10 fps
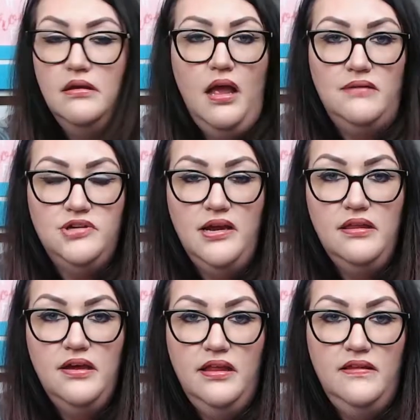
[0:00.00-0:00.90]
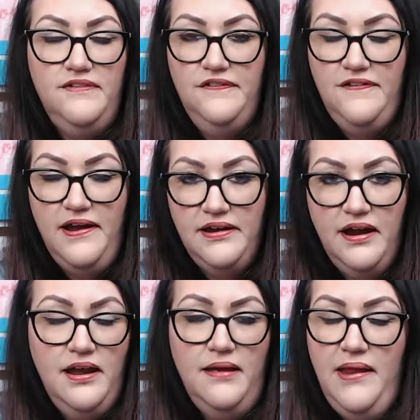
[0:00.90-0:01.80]
trying to look in the viewfinder,
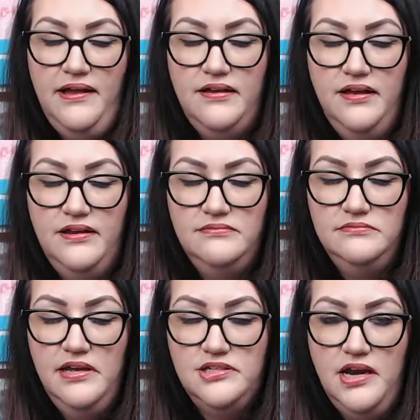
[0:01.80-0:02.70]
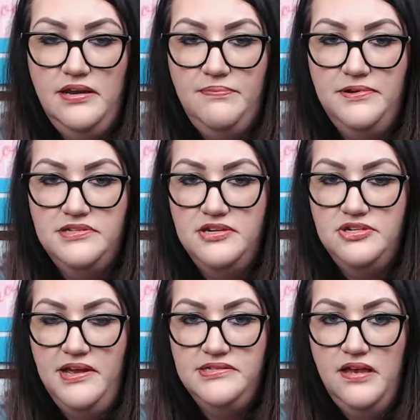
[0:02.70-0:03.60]
and I'm not good at trying to position
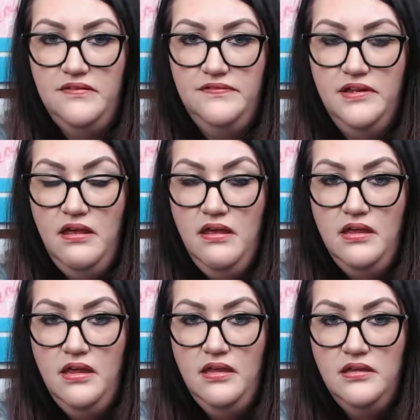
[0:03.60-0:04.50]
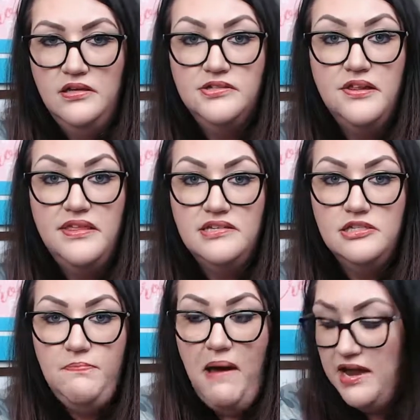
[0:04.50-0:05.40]
myself. So this is
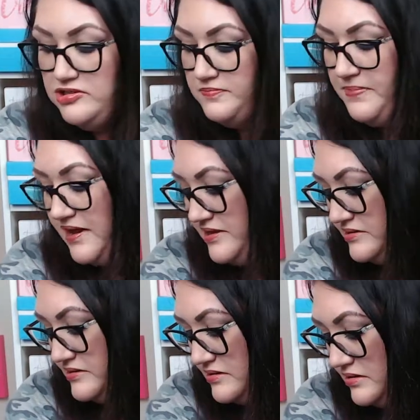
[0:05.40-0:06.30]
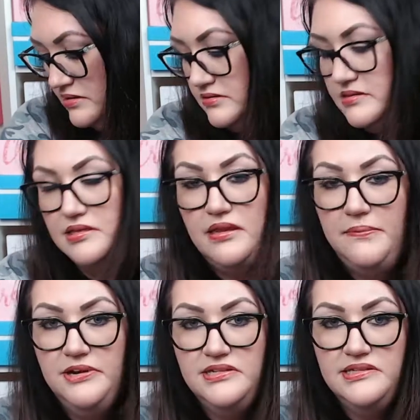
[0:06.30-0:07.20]
Posh Spice,
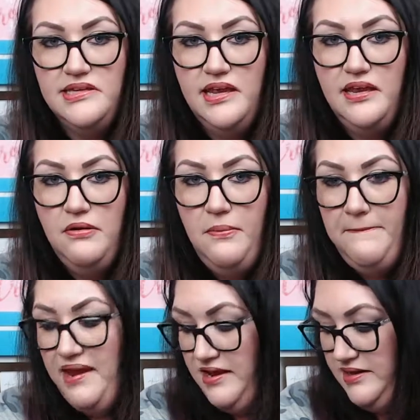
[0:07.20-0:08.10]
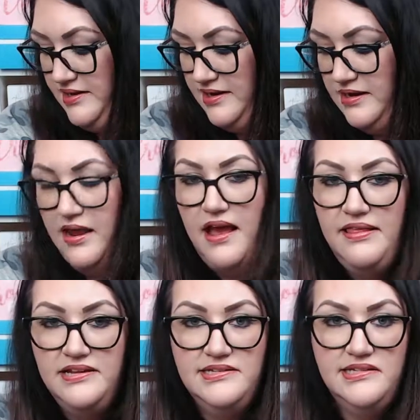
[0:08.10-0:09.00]
Celebrity Skin, Mannequin, and
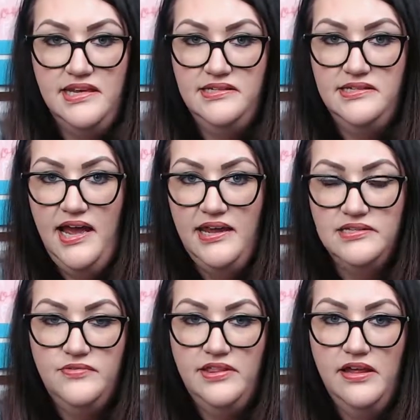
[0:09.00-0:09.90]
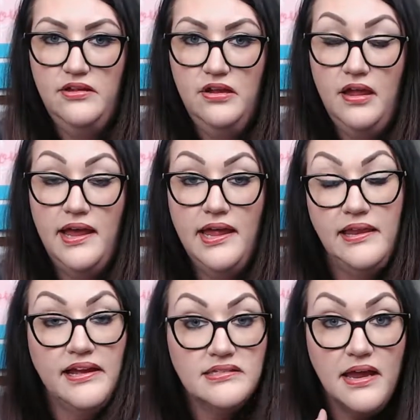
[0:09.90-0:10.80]
then Skin Tight is what they look like. And
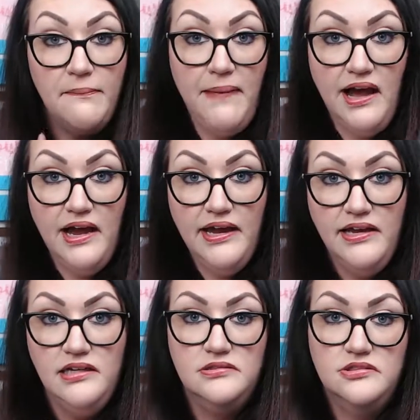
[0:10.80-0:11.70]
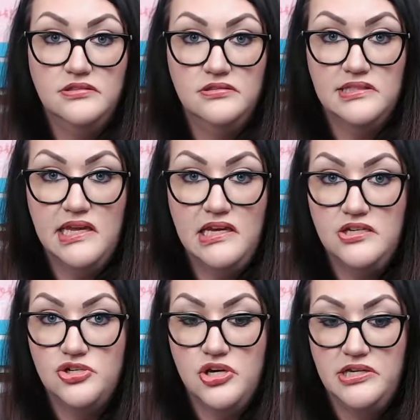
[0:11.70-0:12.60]
like I said, my skin
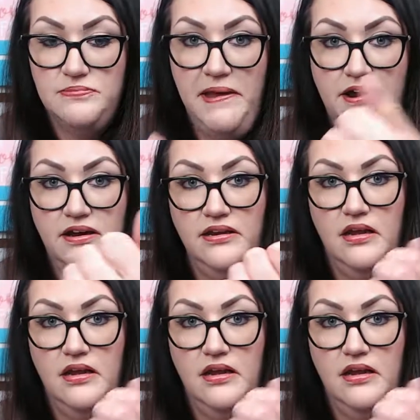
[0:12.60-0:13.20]
is transparent,